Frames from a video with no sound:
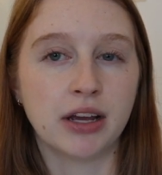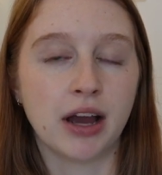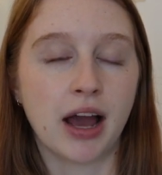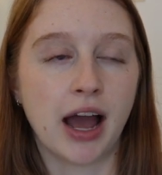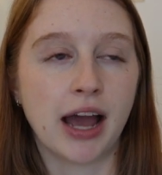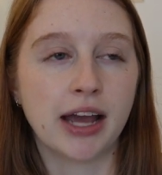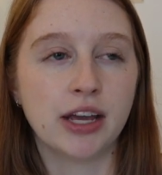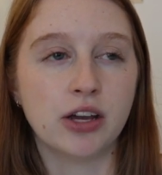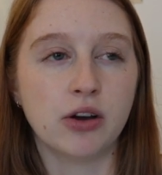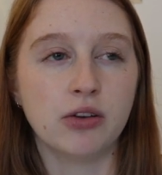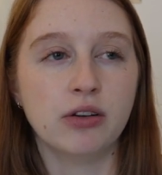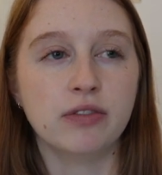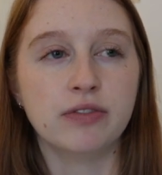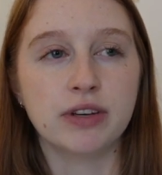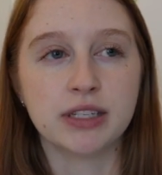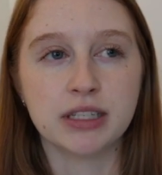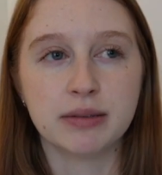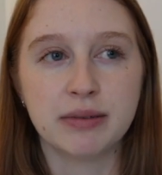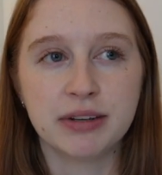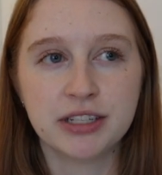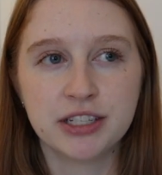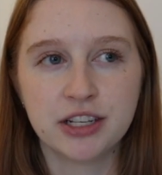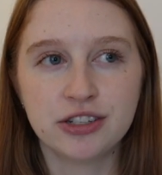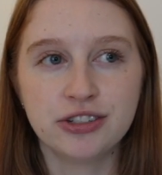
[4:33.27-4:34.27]
I go to visit
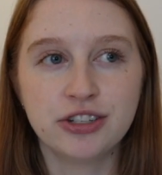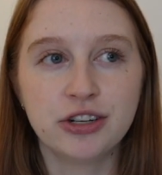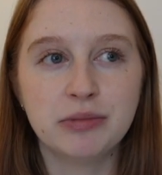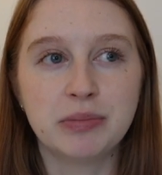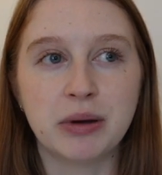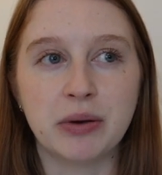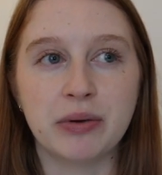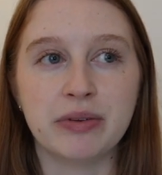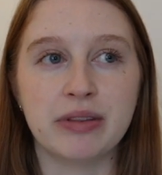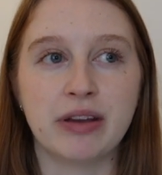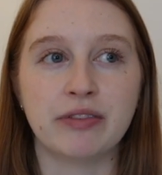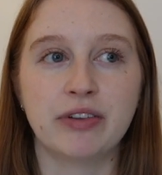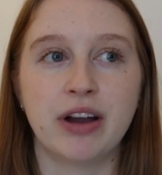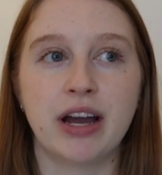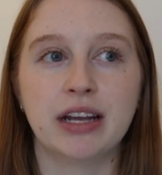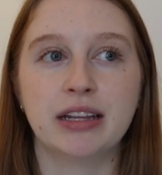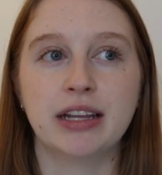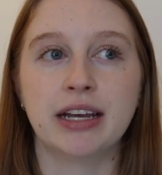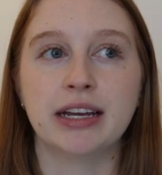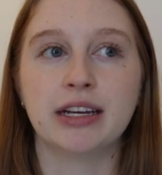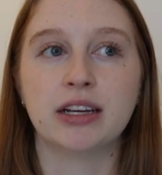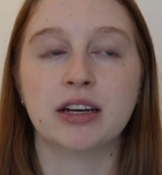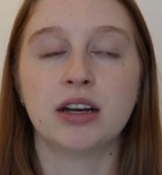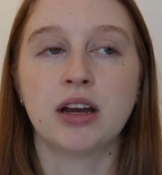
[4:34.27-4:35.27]
my sister, but we've never had
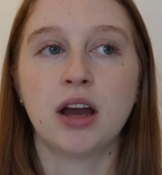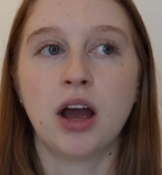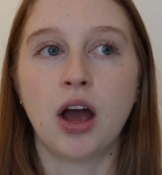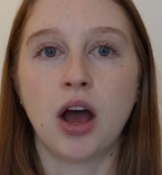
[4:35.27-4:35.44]
like